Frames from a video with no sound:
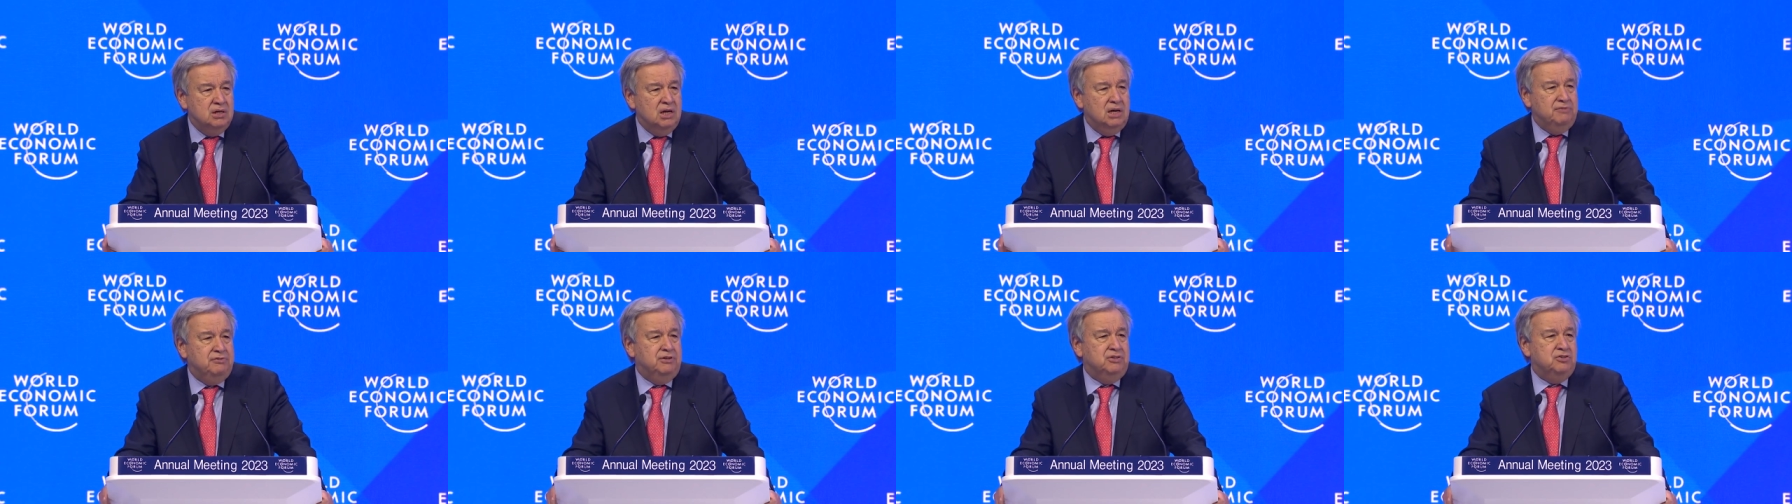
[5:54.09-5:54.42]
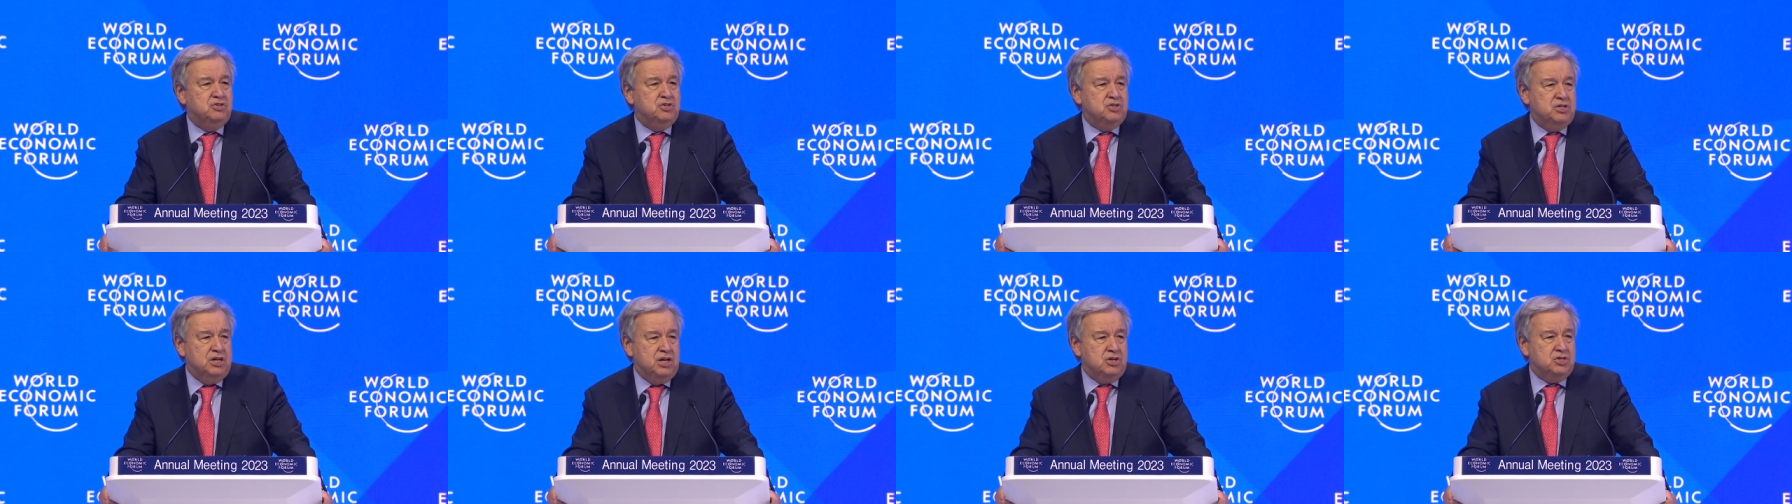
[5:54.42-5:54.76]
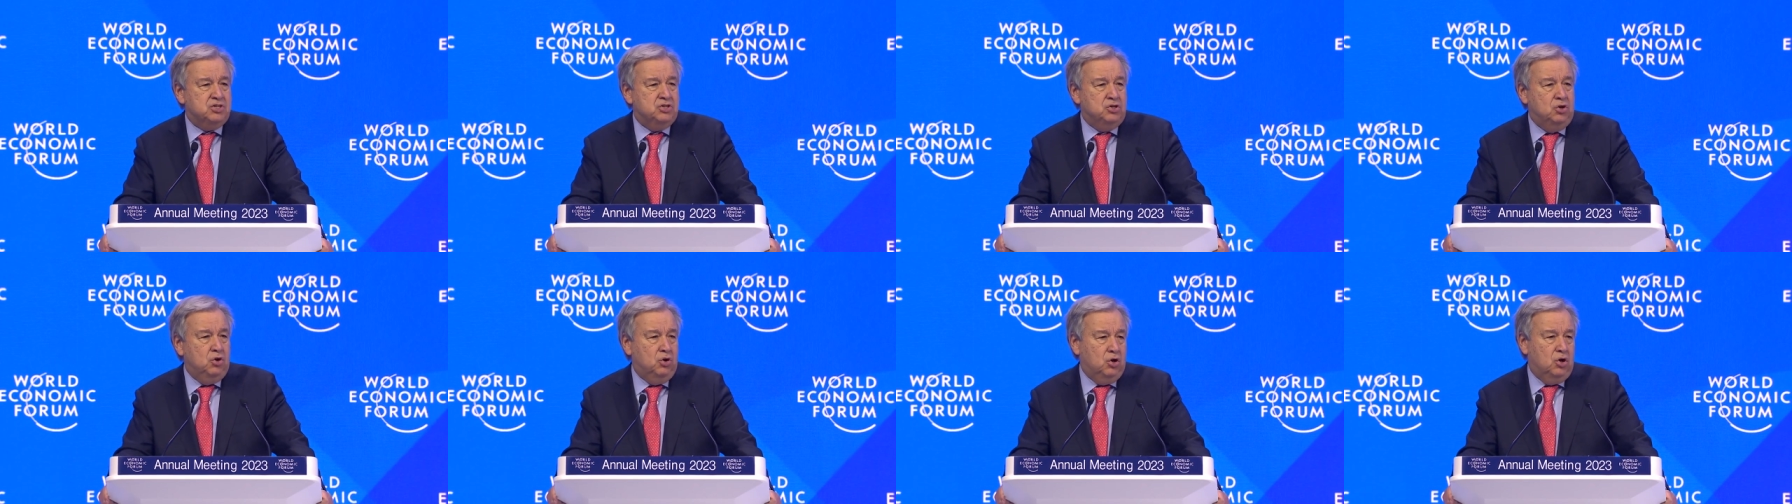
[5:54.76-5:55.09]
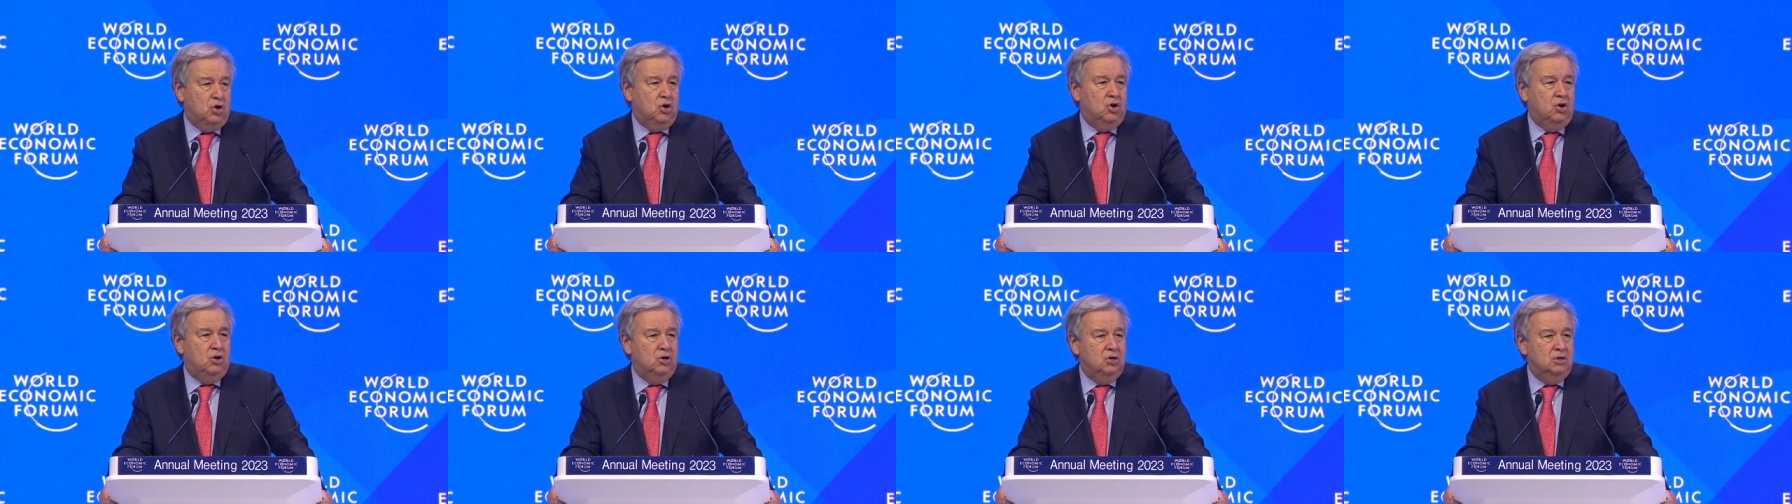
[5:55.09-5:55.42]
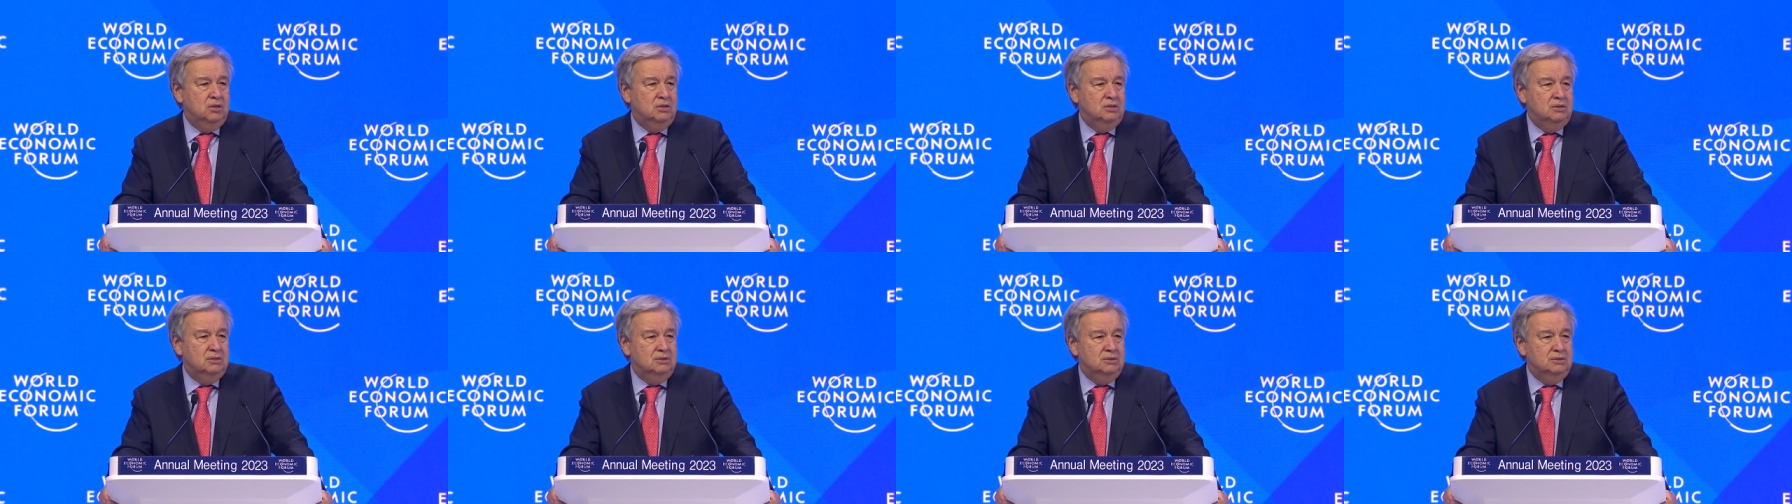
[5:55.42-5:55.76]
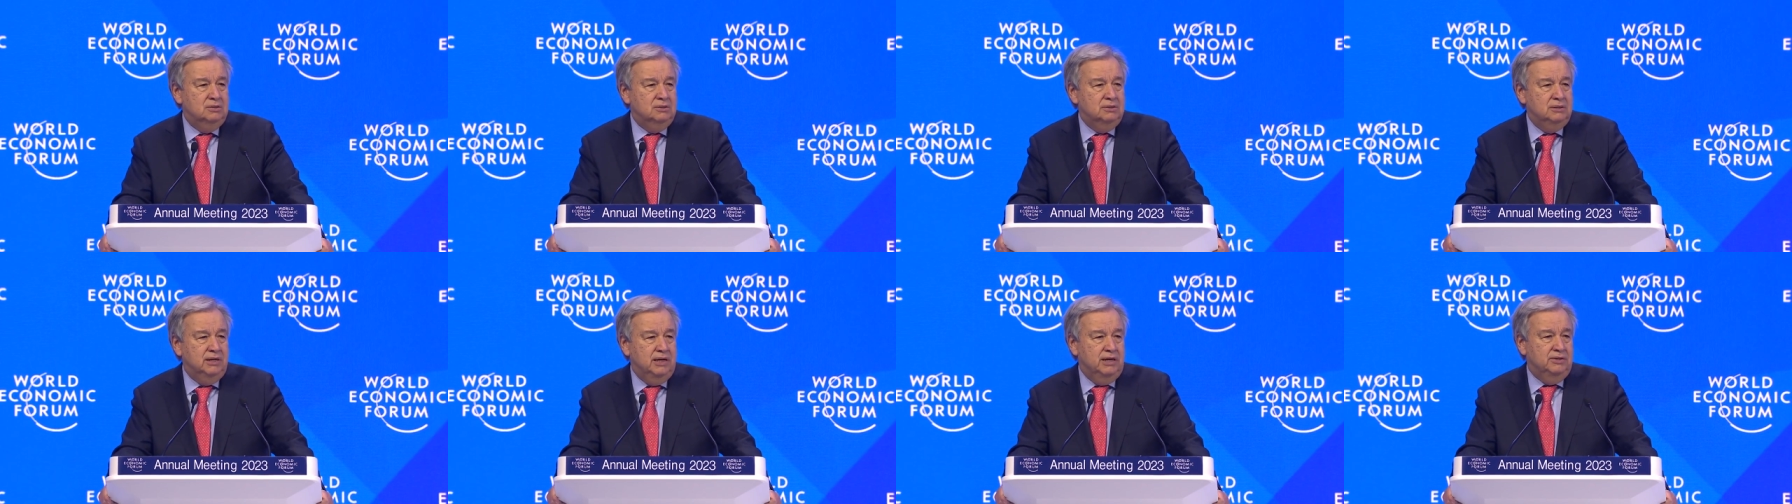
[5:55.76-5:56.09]
of international law
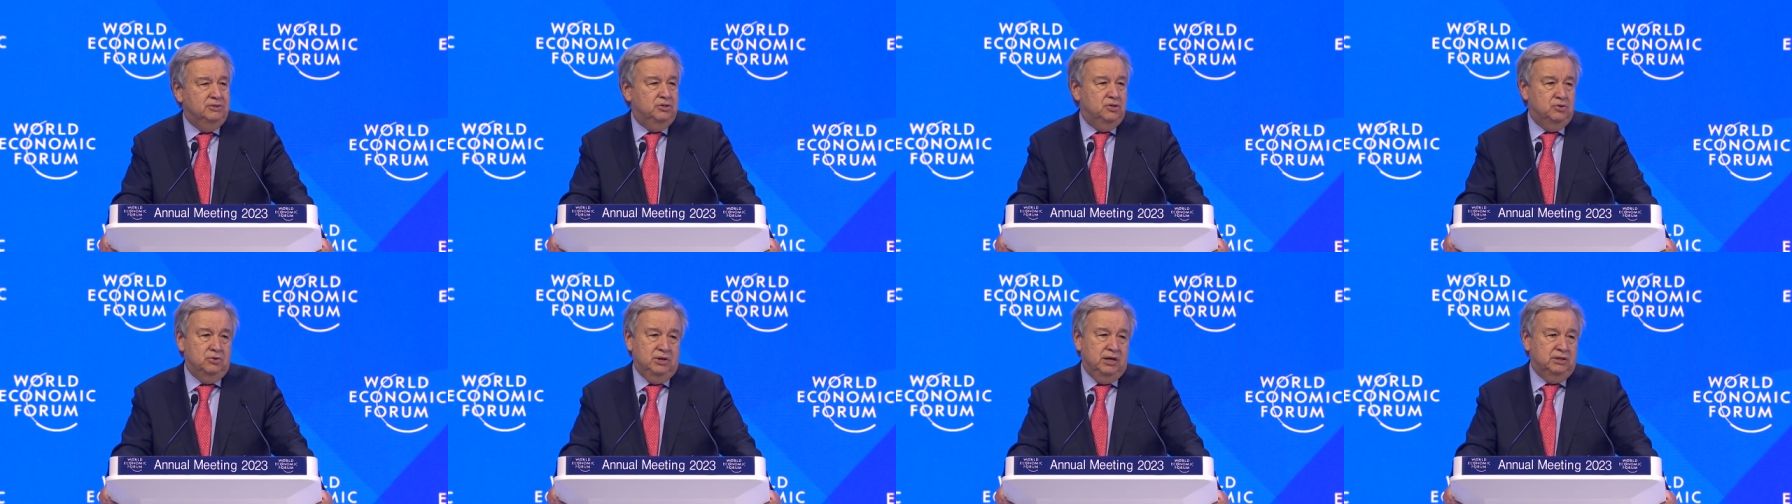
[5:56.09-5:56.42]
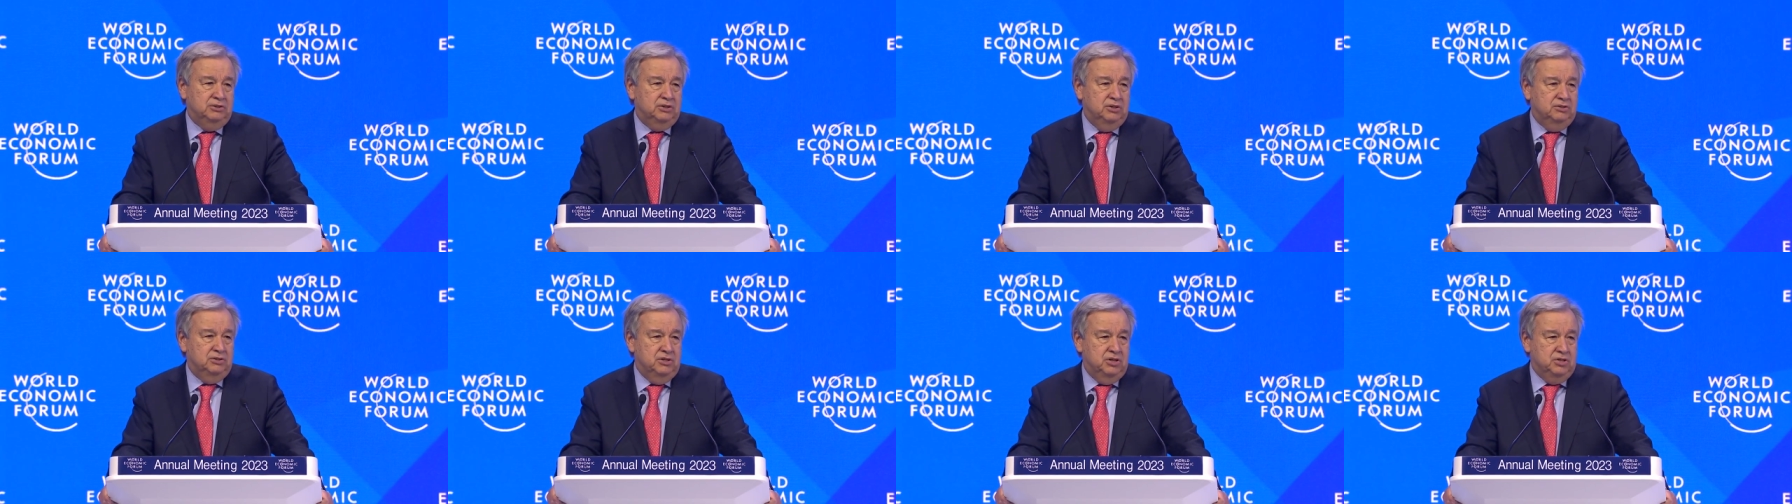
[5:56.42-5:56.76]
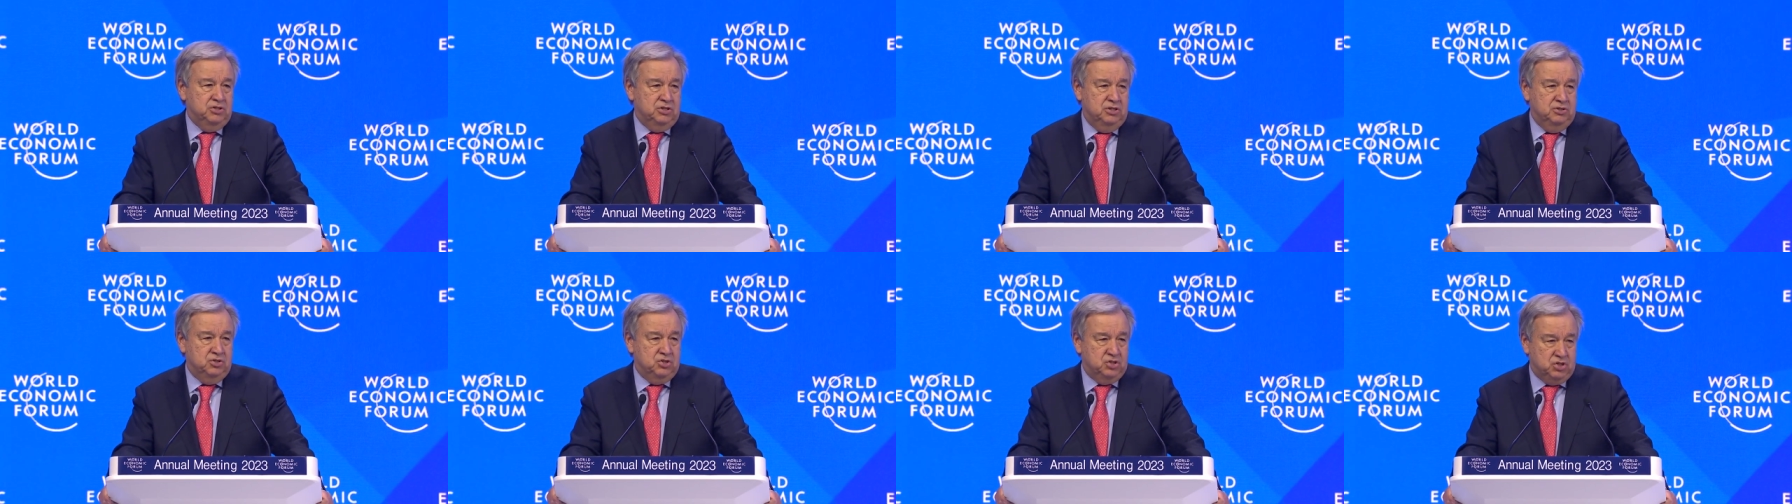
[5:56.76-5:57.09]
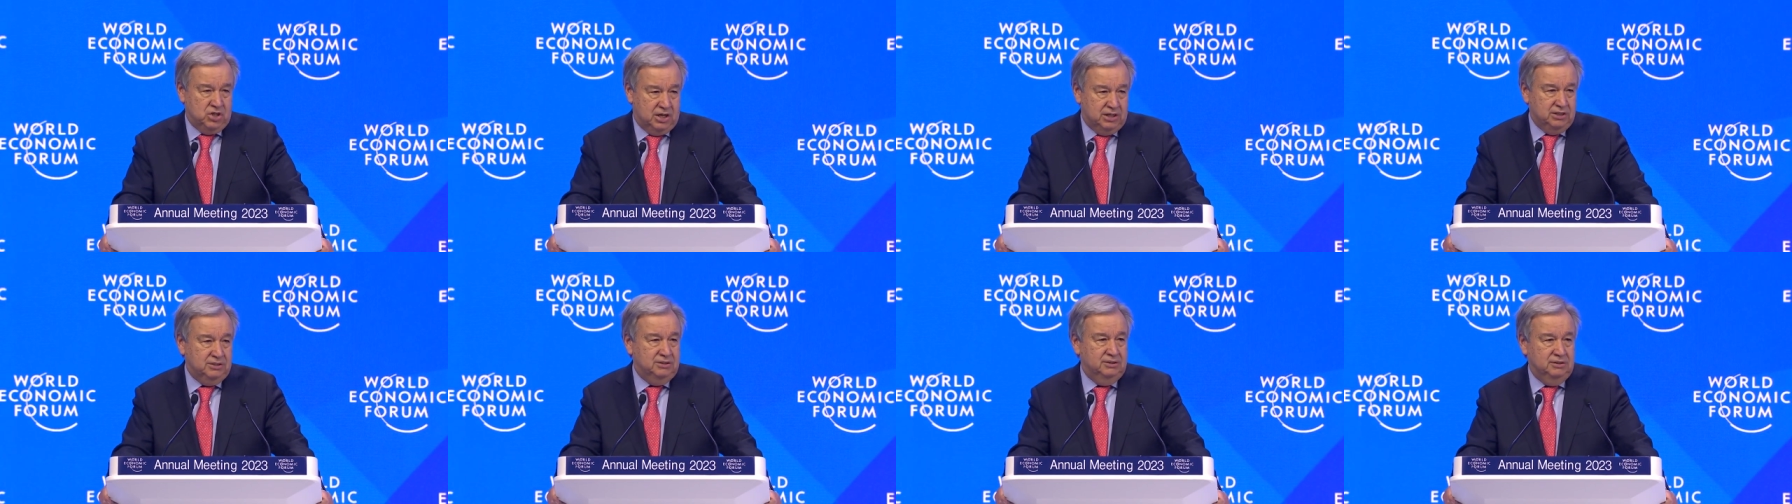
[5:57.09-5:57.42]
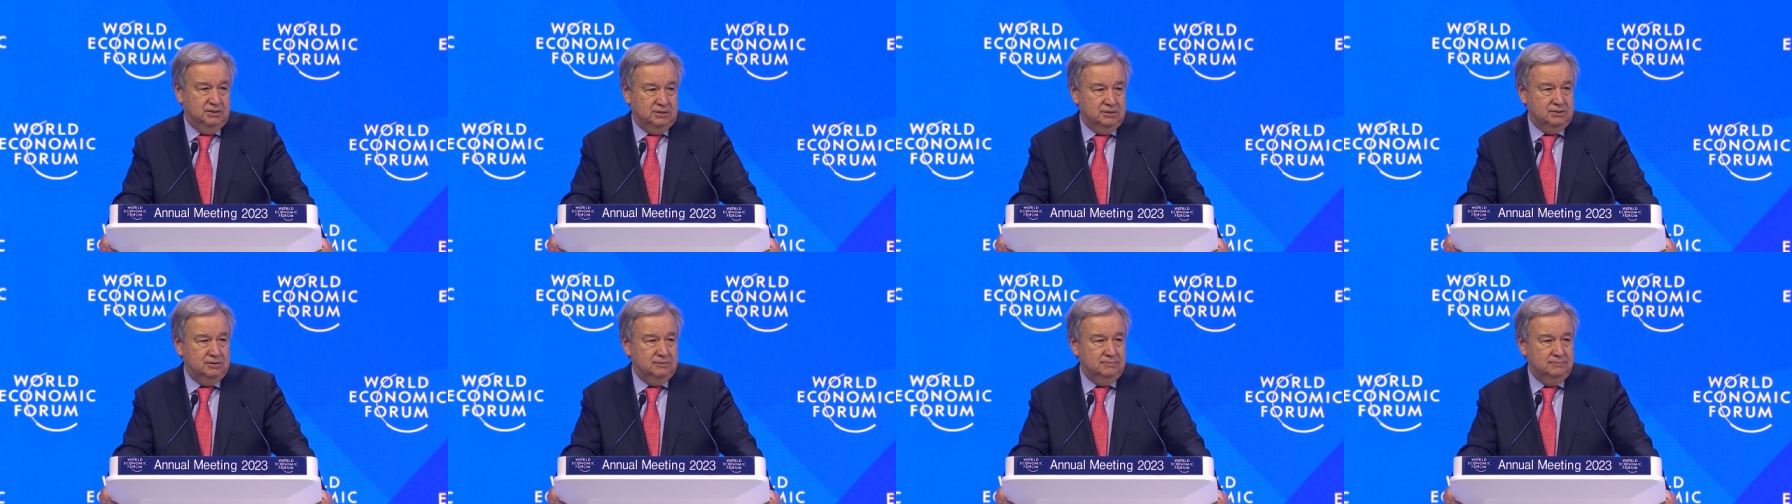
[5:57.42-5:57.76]
and the United Nations Charter.